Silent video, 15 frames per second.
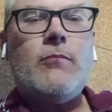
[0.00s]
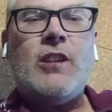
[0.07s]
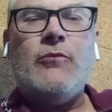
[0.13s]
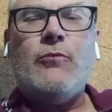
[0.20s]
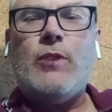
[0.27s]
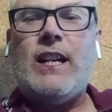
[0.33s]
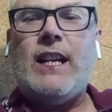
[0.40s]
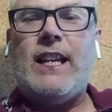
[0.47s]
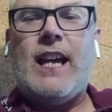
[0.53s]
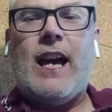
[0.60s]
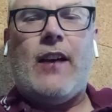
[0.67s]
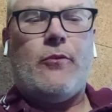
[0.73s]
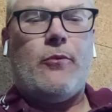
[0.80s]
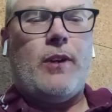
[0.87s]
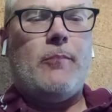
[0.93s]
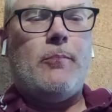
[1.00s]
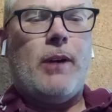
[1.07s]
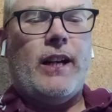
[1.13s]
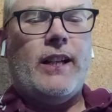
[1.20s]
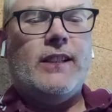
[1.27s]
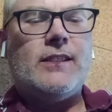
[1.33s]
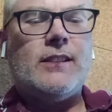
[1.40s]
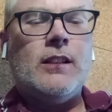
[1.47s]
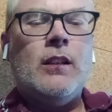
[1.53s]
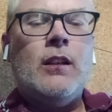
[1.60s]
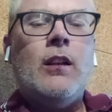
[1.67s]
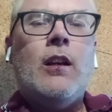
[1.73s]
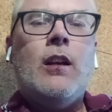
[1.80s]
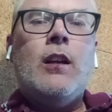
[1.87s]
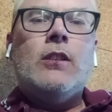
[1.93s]
really gathering pace.
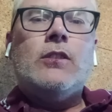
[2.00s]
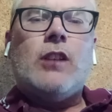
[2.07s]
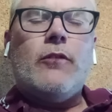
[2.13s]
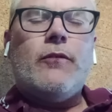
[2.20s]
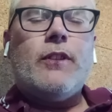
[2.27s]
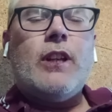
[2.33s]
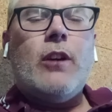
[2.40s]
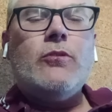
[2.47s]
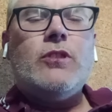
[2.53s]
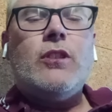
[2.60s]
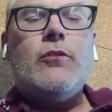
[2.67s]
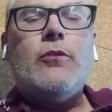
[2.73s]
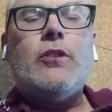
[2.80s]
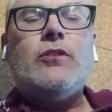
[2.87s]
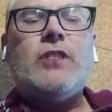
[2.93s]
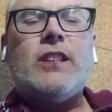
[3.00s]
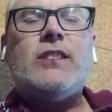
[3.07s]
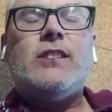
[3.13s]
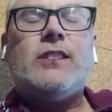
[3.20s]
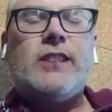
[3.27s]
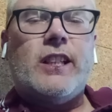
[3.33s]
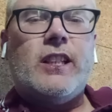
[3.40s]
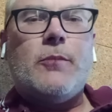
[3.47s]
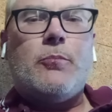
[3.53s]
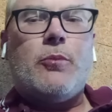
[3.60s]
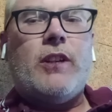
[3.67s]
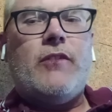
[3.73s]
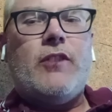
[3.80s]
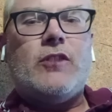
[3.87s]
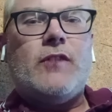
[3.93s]
So, for those of you that didn't see the
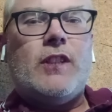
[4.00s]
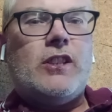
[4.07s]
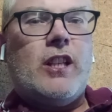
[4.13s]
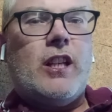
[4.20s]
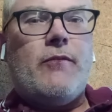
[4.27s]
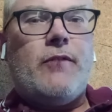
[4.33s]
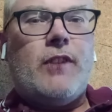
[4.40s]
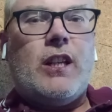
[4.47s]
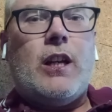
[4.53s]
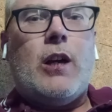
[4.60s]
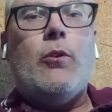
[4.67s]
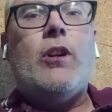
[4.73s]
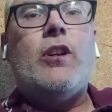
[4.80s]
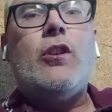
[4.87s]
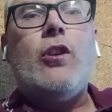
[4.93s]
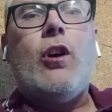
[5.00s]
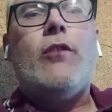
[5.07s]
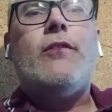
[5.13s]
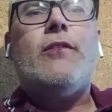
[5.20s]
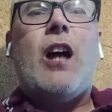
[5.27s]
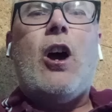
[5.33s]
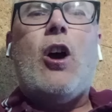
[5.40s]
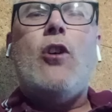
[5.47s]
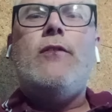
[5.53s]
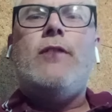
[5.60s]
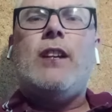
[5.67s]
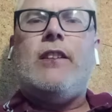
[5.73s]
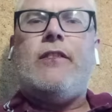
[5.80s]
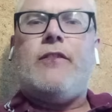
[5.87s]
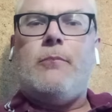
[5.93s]
previous video and are not
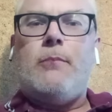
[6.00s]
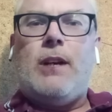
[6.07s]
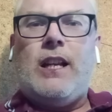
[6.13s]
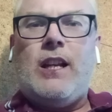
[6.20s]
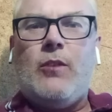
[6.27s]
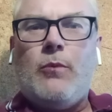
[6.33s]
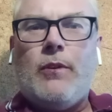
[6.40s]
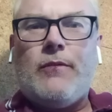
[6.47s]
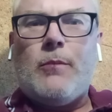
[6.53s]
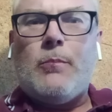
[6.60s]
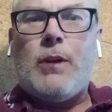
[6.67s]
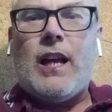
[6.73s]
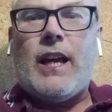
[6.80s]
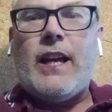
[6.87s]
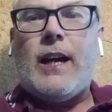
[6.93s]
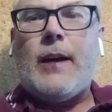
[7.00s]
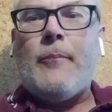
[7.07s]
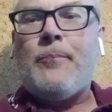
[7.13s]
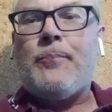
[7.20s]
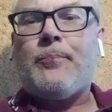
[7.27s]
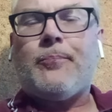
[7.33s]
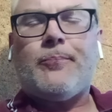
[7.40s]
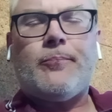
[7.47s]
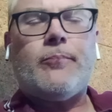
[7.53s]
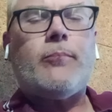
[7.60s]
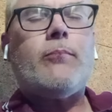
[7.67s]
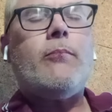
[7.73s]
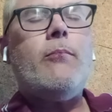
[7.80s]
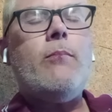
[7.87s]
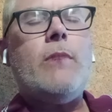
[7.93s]
overly familiar with the player,
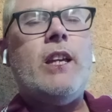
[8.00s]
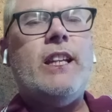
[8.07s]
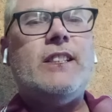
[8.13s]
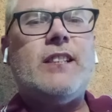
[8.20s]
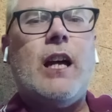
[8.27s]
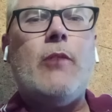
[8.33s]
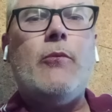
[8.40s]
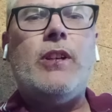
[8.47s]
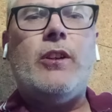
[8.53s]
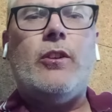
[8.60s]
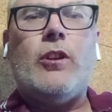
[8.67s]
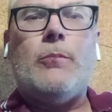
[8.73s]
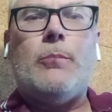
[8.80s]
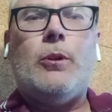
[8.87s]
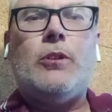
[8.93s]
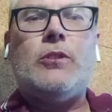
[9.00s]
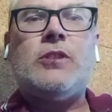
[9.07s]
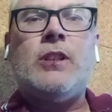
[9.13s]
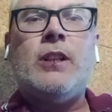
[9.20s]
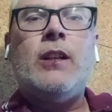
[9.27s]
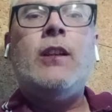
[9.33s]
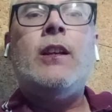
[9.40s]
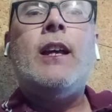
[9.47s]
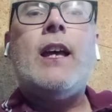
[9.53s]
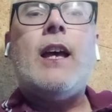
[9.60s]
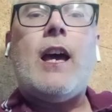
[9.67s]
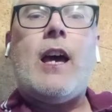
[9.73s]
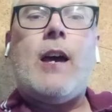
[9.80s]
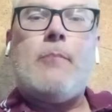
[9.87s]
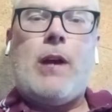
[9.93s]
he's currently on the books
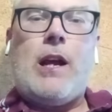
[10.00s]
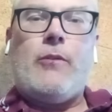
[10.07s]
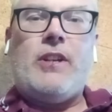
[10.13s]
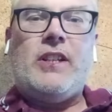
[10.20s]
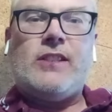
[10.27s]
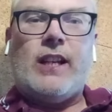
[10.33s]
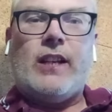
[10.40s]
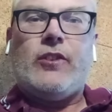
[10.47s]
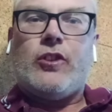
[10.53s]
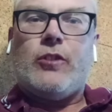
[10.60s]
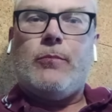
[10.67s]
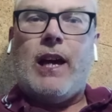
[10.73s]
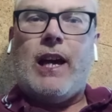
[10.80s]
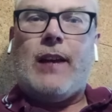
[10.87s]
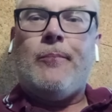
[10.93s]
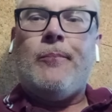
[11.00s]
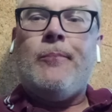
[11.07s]
at Paris Saint Germain.